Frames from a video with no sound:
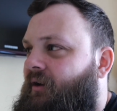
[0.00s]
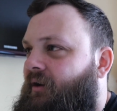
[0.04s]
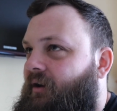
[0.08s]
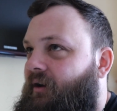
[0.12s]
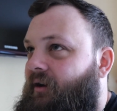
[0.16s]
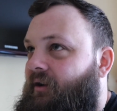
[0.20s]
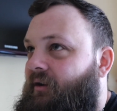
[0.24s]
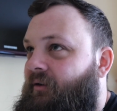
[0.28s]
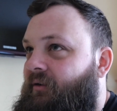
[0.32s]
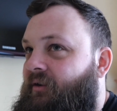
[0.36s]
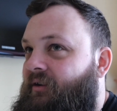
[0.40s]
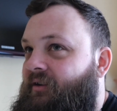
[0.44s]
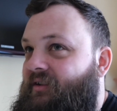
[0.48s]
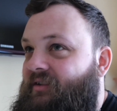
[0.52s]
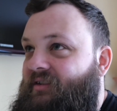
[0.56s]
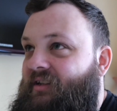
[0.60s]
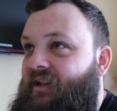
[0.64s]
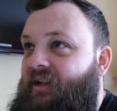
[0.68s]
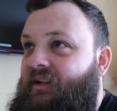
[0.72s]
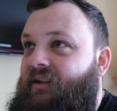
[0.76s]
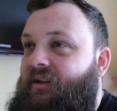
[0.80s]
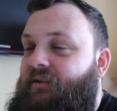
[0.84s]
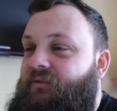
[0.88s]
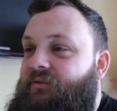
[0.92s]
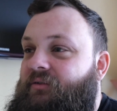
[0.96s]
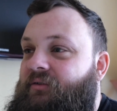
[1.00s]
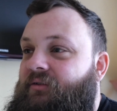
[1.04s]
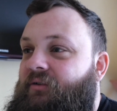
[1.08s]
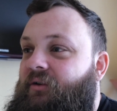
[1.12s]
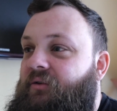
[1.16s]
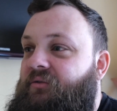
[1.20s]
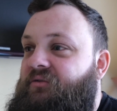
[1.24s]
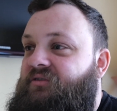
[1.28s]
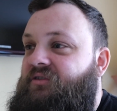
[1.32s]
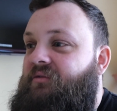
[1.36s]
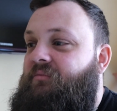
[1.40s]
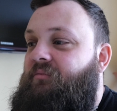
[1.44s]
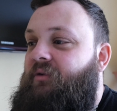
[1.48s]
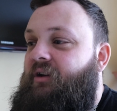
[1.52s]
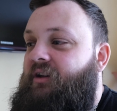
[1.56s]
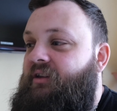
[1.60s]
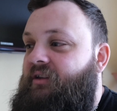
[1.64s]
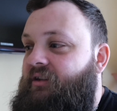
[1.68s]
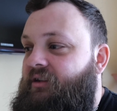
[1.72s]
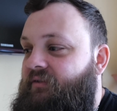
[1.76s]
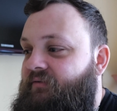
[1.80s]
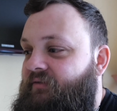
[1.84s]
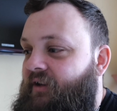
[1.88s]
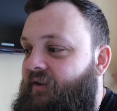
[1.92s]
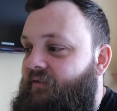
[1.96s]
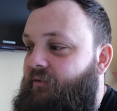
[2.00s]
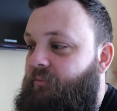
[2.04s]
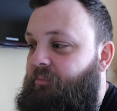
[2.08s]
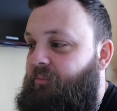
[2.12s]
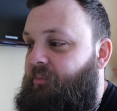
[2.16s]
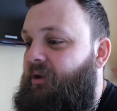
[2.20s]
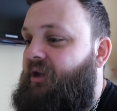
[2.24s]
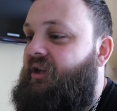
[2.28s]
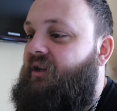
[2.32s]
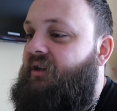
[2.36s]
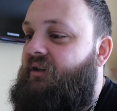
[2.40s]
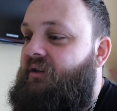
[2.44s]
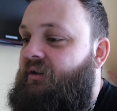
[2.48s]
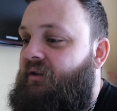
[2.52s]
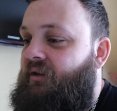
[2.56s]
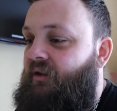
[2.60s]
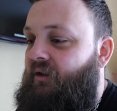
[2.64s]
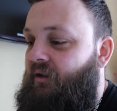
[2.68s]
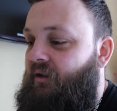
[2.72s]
I don't understand how you can go somewhere that you've never been